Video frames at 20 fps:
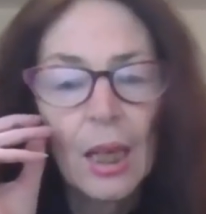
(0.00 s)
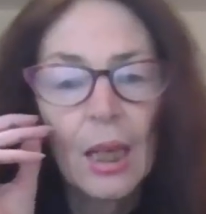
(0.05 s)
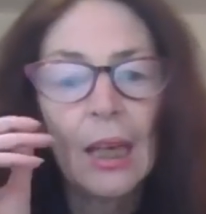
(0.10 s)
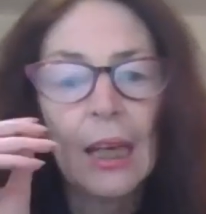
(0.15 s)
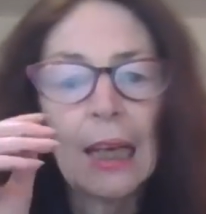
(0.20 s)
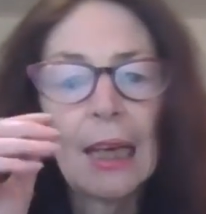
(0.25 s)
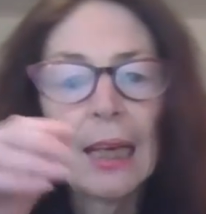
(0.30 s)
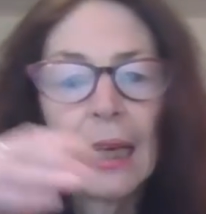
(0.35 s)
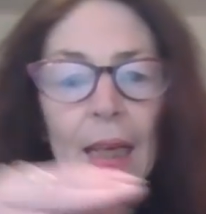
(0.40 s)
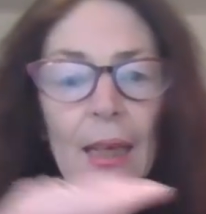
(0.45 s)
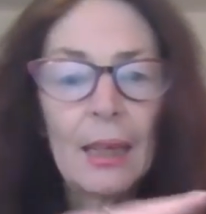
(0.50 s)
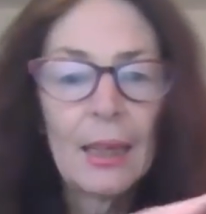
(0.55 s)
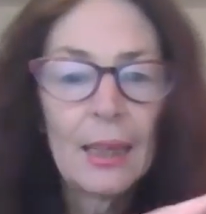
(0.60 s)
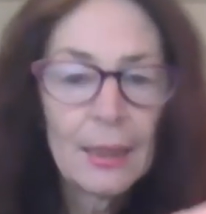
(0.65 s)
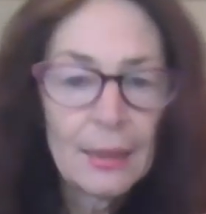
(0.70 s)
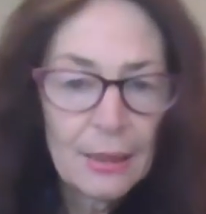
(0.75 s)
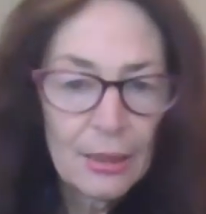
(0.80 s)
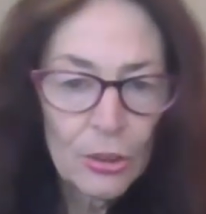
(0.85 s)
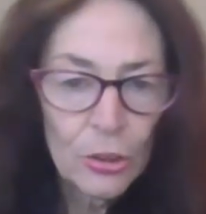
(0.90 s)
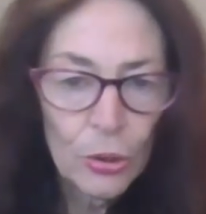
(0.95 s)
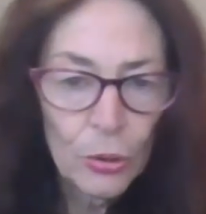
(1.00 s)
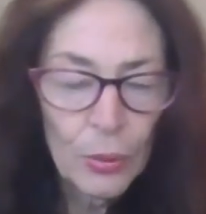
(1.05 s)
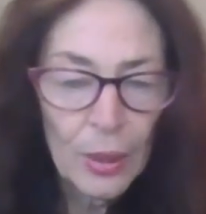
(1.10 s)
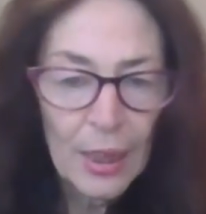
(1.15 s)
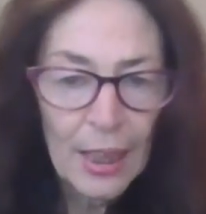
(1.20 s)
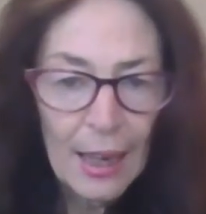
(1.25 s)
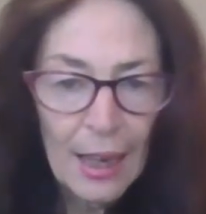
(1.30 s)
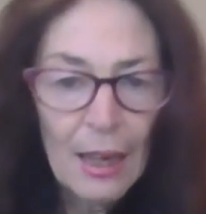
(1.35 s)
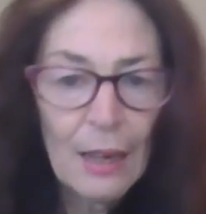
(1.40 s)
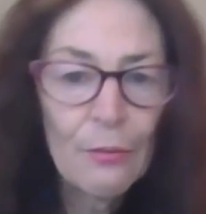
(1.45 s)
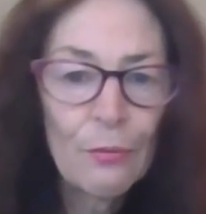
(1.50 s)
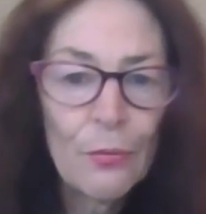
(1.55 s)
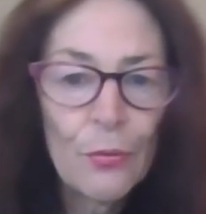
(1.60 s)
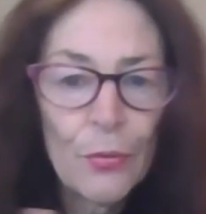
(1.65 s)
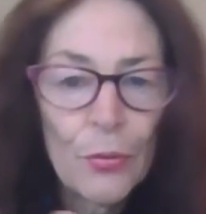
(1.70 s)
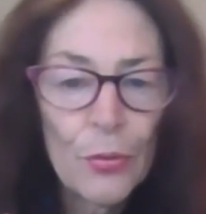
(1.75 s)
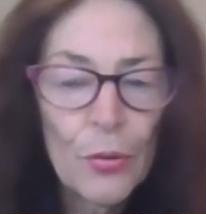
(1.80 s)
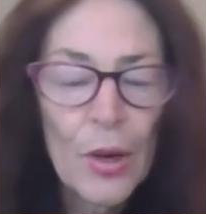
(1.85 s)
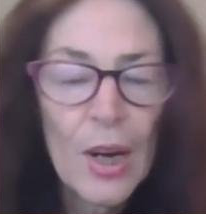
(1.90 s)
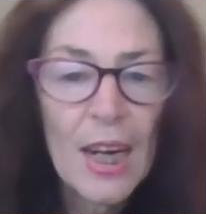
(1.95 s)
He is doing
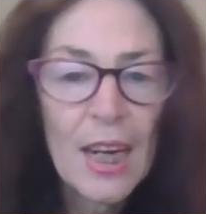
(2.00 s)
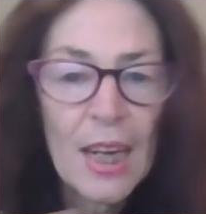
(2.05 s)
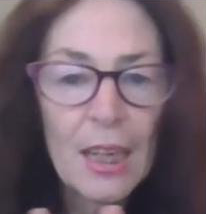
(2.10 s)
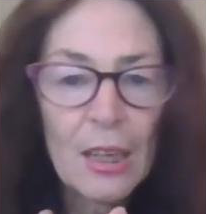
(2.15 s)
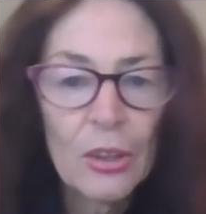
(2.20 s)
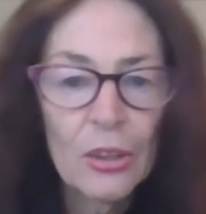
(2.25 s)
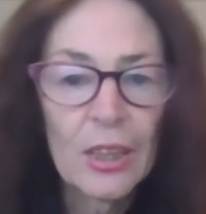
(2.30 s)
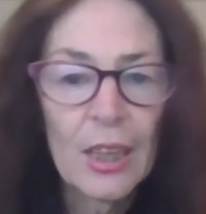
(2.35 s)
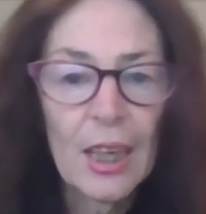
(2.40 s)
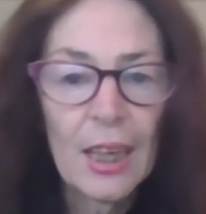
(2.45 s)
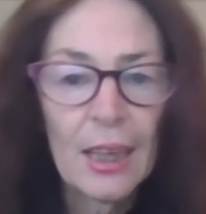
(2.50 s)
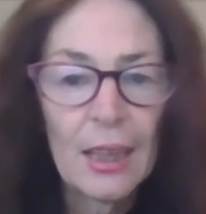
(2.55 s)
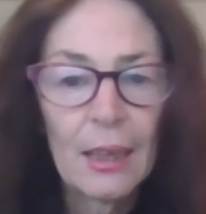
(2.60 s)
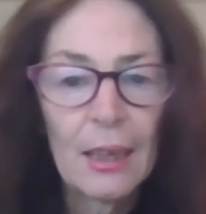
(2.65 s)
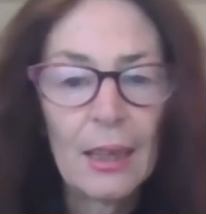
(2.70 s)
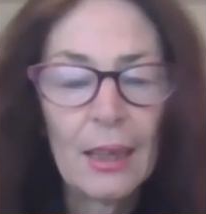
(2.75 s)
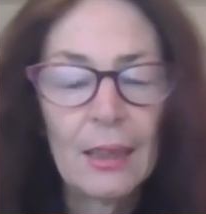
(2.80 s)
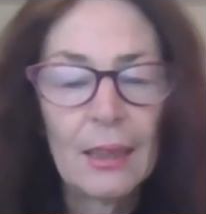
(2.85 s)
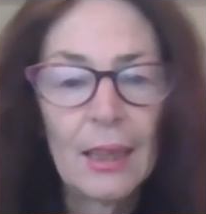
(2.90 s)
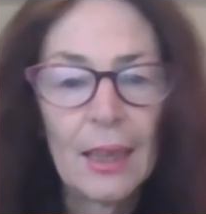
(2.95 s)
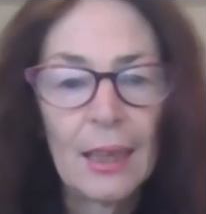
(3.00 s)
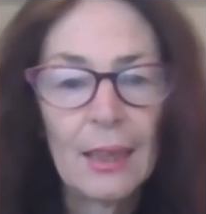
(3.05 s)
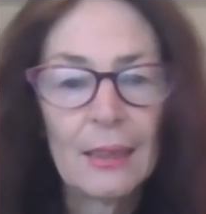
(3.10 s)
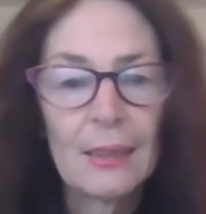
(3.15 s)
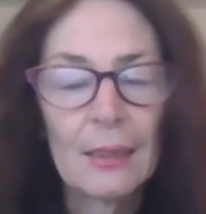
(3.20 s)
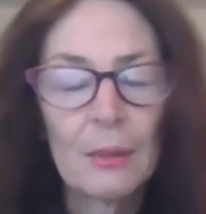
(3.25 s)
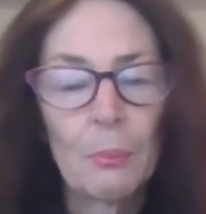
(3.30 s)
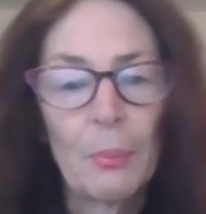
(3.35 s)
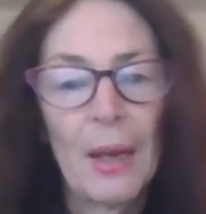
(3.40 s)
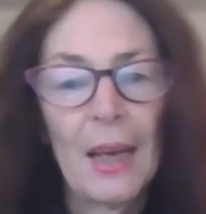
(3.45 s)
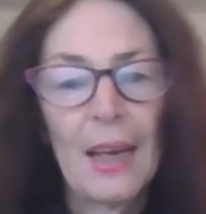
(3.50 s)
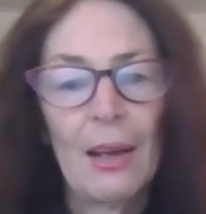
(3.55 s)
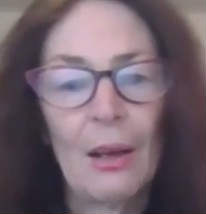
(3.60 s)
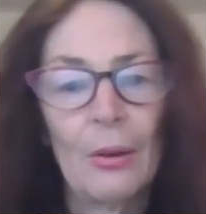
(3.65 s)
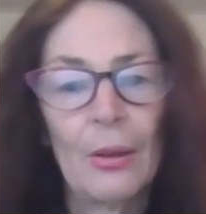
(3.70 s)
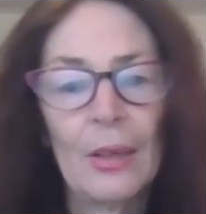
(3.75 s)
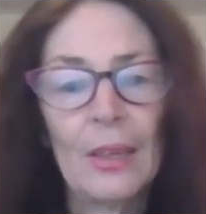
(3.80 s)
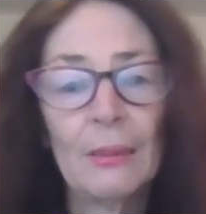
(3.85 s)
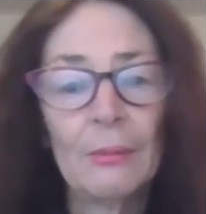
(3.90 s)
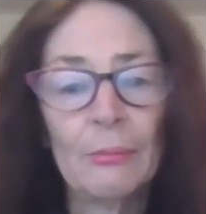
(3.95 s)
everything in his
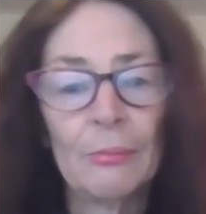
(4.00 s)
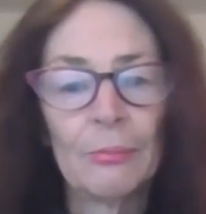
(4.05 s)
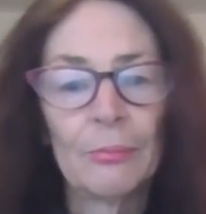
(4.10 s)
power